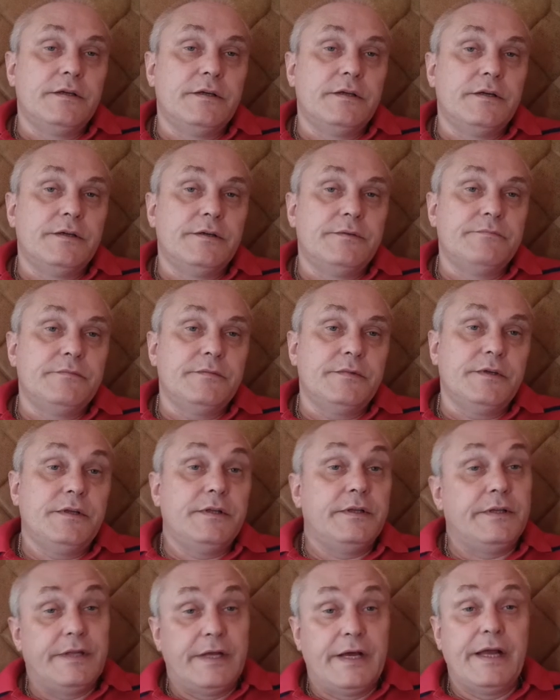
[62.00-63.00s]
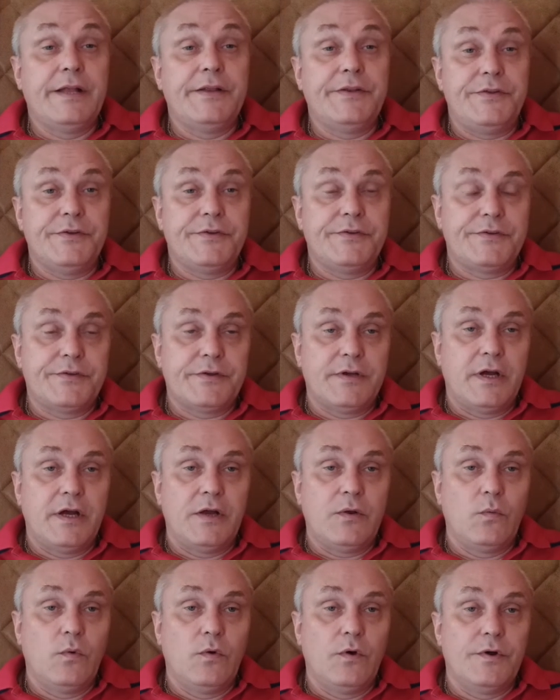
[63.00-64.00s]
in 90s
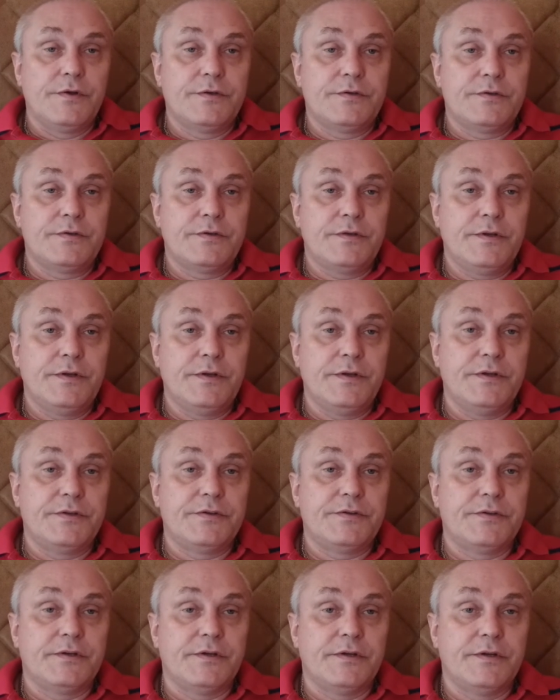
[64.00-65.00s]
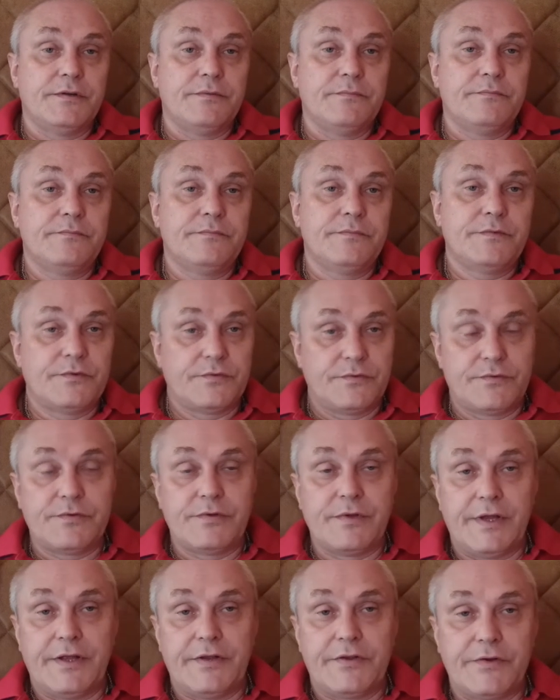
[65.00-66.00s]
I was his
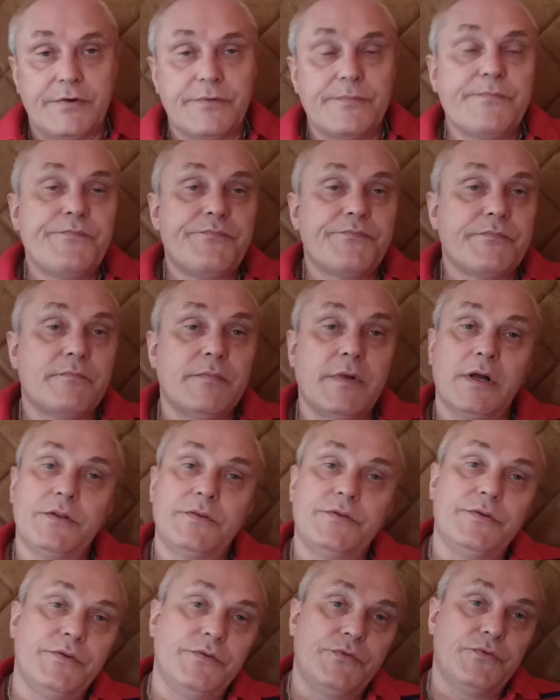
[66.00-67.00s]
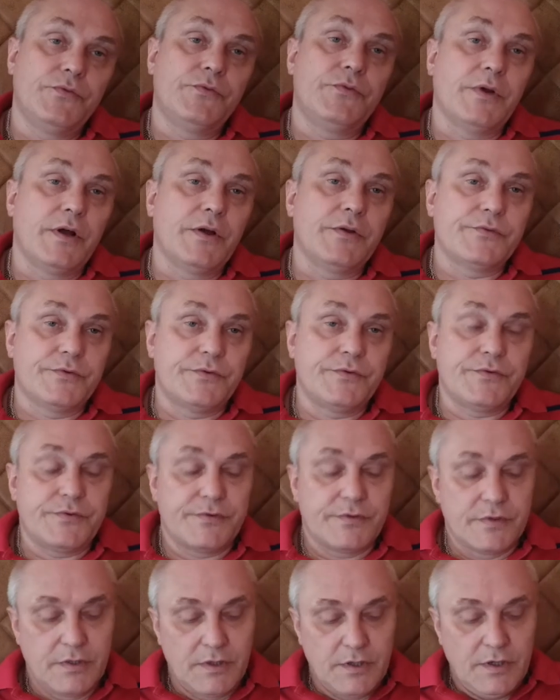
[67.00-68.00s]
translator, but in
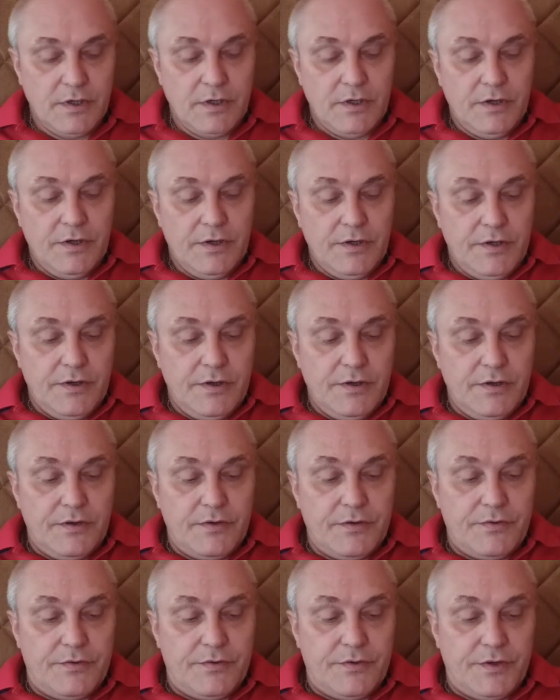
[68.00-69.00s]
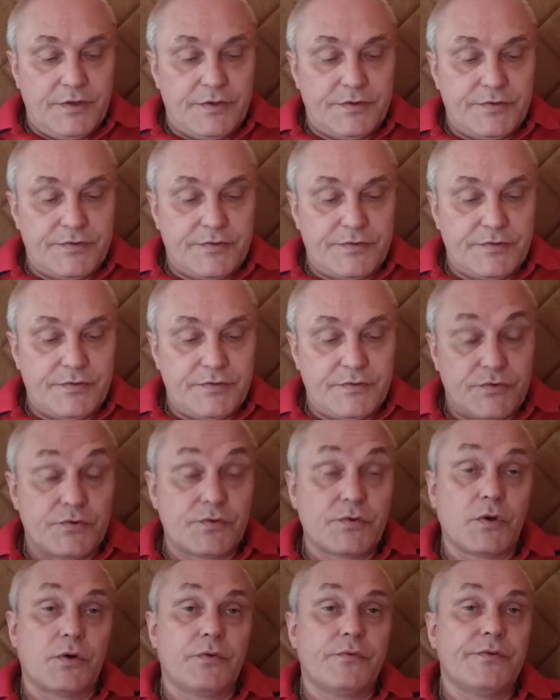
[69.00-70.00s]
2000s this
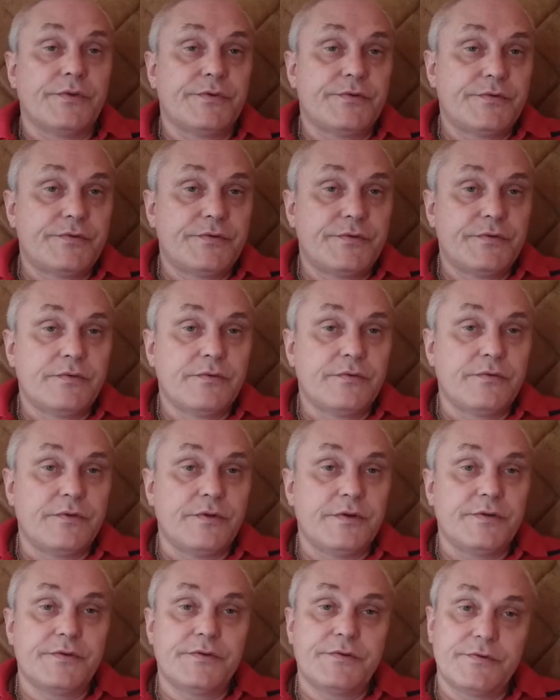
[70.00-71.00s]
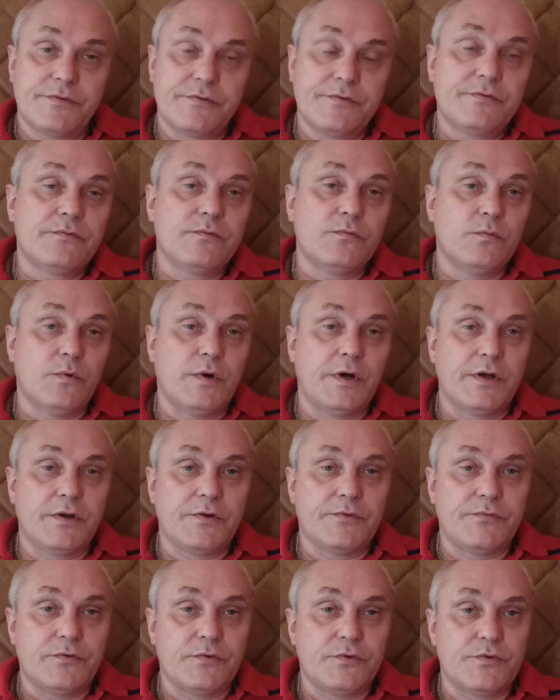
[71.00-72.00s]
service, this
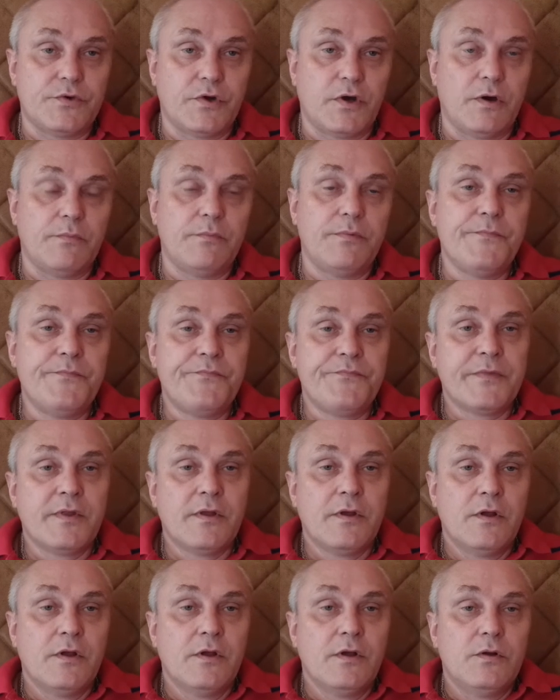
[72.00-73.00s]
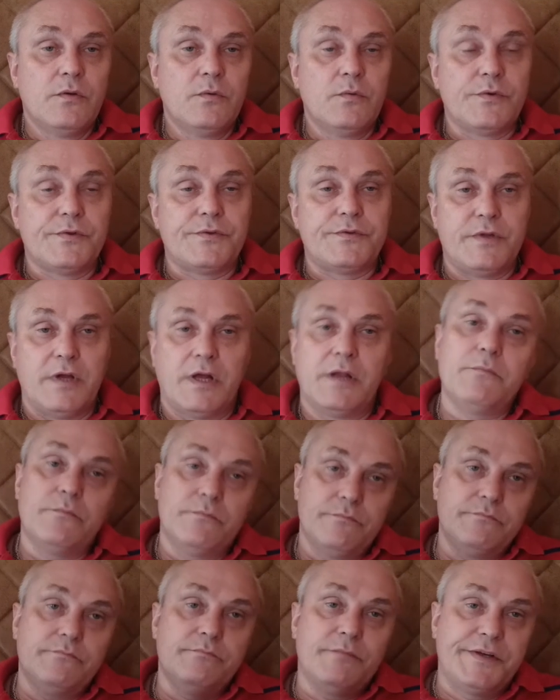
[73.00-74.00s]
wonderful job was
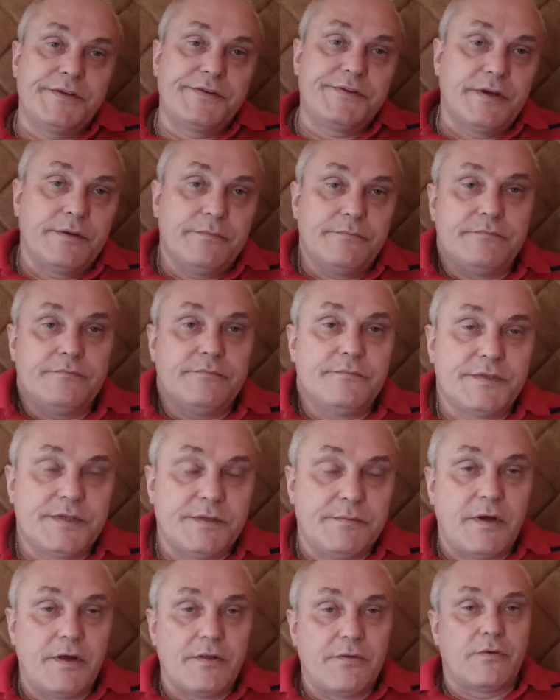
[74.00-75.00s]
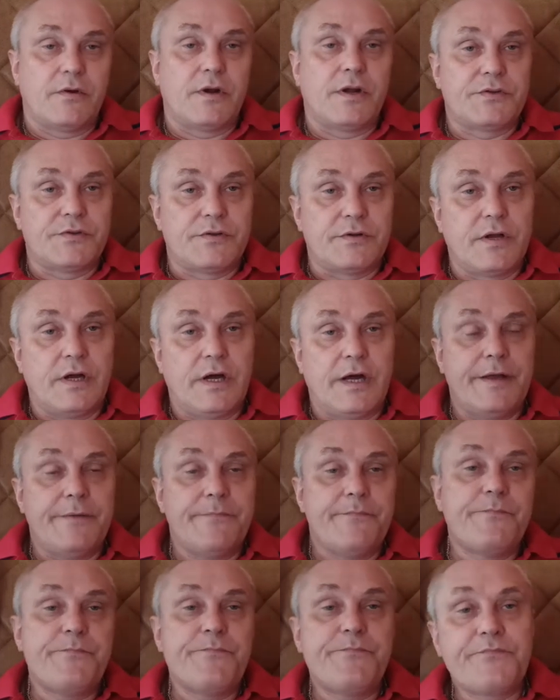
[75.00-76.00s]
done by some other Russian guy.